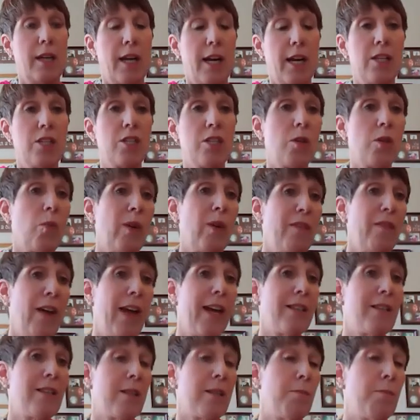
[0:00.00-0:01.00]
And so we've
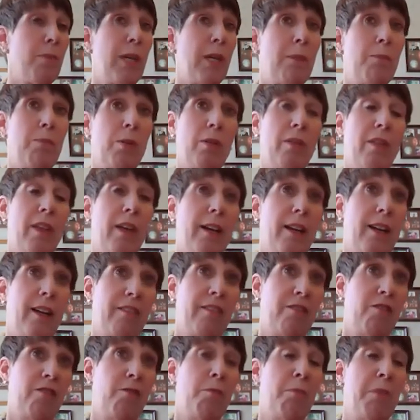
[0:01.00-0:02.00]
had some people that have